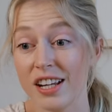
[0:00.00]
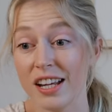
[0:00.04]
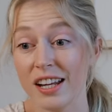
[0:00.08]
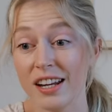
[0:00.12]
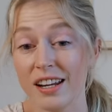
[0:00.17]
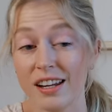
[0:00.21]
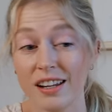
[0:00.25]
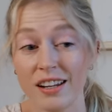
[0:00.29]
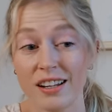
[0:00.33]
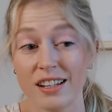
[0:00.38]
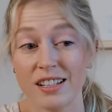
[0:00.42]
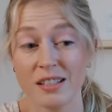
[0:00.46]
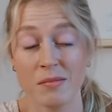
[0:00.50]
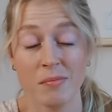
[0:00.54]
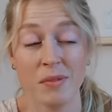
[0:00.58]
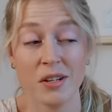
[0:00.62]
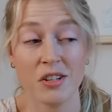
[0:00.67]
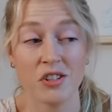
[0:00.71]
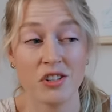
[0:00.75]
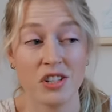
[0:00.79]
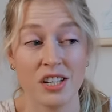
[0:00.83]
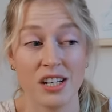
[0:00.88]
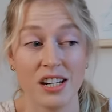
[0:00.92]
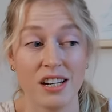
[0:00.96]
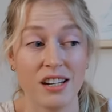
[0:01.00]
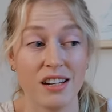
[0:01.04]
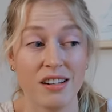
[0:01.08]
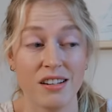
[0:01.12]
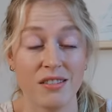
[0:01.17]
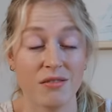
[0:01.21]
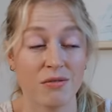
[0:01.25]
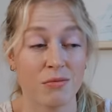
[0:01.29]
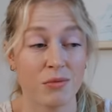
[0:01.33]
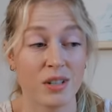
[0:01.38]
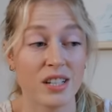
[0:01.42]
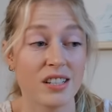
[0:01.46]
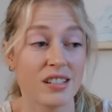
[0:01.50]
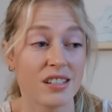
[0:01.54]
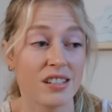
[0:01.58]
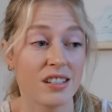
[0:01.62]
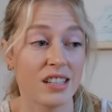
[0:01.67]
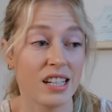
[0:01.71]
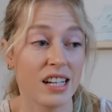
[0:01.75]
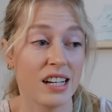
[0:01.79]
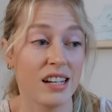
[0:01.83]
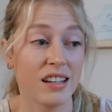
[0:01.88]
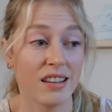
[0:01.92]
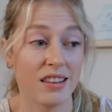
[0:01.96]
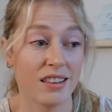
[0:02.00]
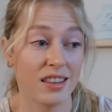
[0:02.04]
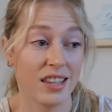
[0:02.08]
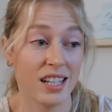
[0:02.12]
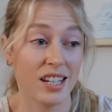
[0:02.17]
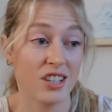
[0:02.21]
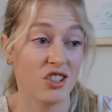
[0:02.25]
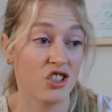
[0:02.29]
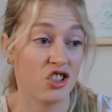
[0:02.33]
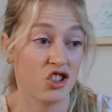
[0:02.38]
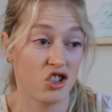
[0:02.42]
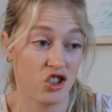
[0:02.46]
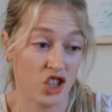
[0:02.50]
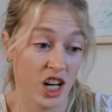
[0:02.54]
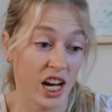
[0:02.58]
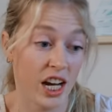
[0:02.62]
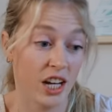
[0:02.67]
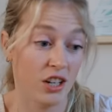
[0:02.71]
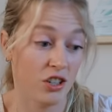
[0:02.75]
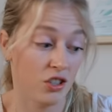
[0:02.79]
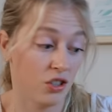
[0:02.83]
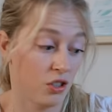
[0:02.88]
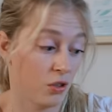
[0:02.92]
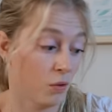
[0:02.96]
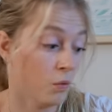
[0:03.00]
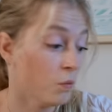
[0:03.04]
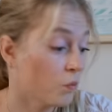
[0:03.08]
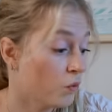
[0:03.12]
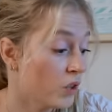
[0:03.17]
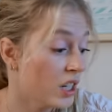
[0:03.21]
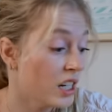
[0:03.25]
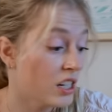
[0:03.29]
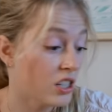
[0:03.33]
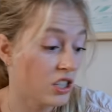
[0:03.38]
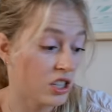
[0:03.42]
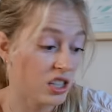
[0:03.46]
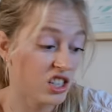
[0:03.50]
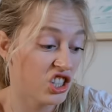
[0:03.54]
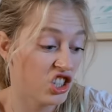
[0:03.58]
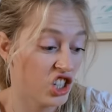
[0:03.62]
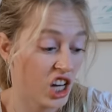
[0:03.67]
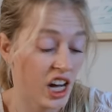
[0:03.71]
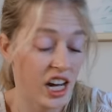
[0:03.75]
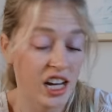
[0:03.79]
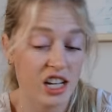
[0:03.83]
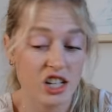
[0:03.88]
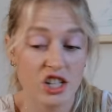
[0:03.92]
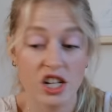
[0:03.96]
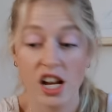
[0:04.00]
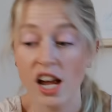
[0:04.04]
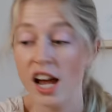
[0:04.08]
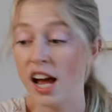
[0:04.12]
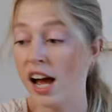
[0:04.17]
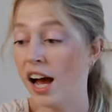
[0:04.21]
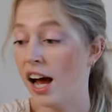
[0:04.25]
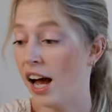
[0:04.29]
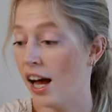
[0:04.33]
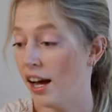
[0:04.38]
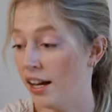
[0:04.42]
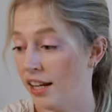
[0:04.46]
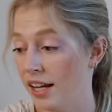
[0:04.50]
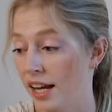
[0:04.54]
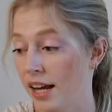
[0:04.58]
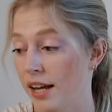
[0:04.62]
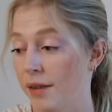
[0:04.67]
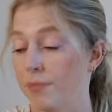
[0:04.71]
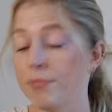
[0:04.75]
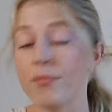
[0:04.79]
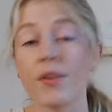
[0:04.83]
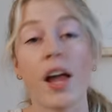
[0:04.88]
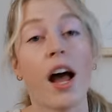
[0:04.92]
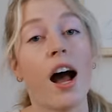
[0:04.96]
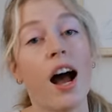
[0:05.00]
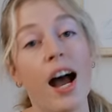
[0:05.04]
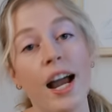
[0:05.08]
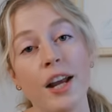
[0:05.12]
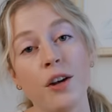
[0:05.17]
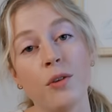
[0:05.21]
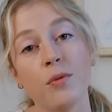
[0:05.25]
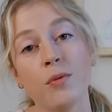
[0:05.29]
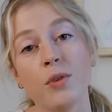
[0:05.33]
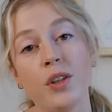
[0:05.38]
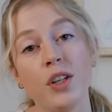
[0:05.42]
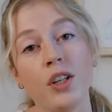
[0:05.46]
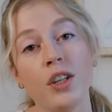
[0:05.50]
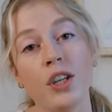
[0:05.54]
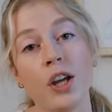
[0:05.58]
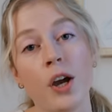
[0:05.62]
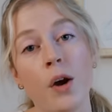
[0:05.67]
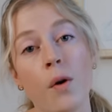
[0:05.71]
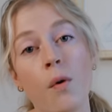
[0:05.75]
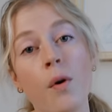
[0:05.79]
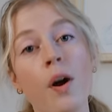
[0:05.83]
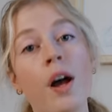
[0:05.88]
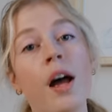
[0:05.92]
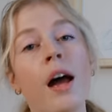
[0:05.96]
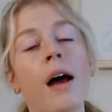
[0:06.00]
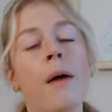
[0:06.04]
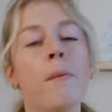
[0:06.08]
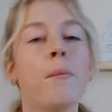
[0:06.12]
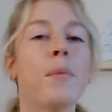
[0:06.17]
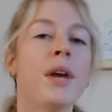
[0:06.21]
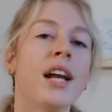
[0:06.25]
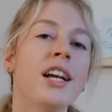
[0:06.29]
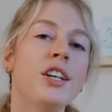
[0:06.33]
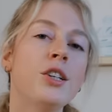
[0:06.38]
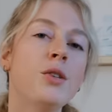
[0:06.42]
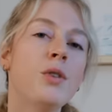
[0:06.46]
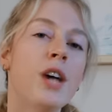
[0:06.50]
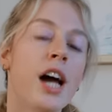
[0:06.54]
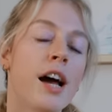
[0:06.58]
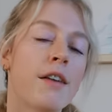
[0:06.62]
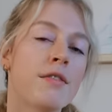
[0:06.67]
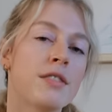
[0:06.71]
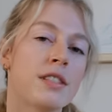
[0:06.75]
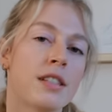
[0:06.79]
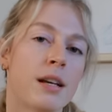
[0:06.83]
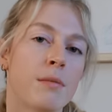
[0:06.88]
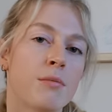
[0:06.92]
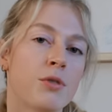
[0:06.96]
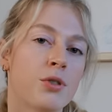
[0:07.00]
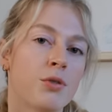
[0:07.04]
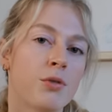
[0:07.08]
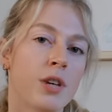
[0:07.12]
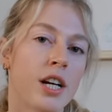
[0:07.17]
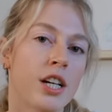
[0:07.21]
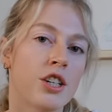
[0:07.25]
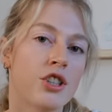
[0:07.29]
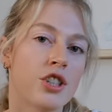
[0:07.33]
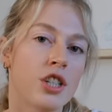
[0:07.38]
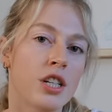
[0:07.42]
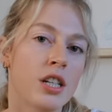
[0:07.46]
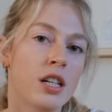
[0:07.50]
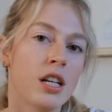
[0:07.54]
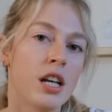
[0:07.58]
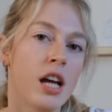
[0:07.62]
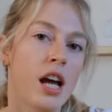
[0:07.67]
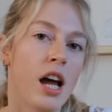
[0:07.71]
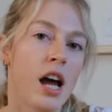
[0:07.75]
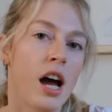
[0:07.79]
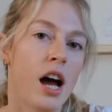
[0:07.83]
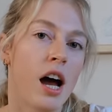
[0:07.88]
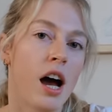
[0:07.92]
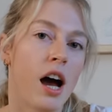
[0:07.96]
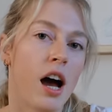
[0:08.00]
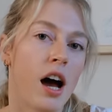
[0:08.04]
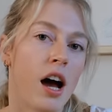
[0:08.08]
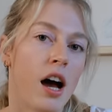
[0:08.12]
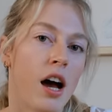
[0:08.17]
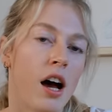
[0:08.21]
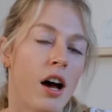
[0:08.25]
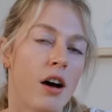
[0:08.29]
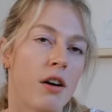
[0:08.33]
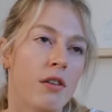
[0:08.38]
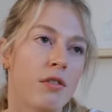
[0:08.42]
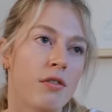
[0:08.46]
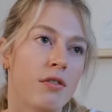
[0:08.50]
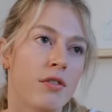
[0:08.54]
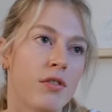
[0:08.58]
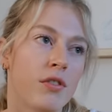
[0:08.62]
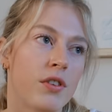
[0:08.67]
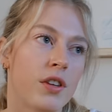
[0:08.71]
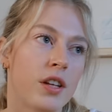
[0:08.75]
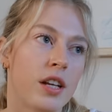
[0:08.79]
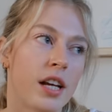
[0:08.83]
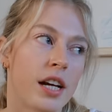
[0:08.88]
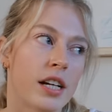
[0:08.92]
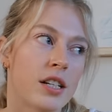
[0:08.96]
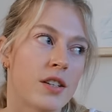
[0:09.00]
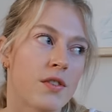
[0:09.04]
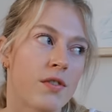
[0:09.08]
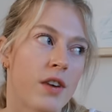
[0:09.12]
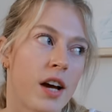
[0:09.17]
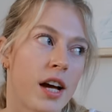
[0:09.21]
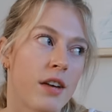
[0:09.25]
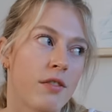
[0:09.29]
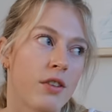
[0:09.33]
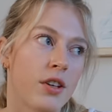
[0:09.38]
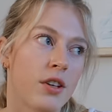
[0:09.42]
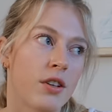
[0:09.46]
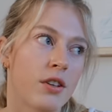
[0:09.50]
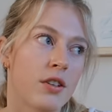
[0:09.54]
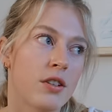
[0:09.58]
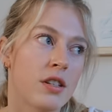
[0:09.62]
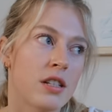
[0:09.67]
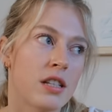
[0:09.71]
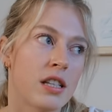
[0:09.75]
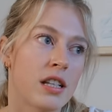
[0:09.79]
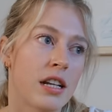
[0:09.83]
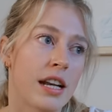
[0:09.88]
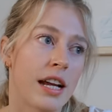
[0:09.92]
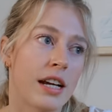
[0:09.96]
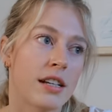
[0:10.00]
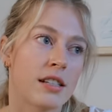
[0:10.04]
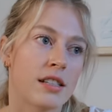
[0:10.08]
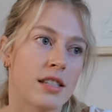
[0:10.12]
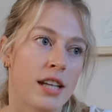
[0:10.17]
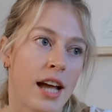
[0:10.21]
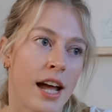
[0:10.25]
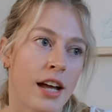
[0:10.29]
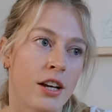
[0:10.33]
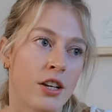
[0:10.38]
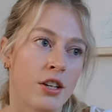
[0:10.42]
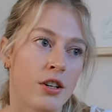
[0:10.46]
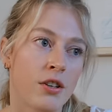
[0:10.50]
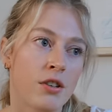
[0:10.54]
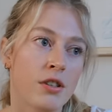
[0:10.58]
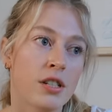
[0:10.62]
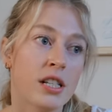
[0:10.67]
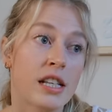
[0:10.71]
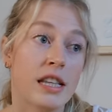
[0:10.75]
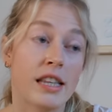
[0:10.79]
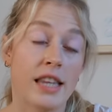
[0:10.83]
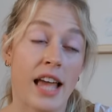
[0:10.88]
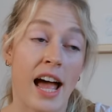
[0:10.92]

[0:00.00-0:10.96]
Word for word: And especially recently, things change. So things can change again. I don't really know, but I do have some direction of the next 5 years, the next 10 years.